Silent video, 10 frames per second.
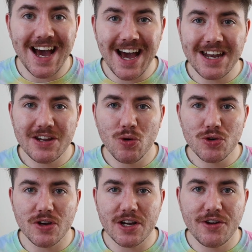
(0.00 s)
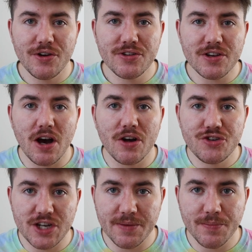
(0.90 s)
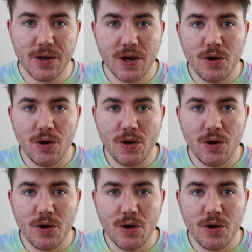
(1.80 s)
And it also includes our gym,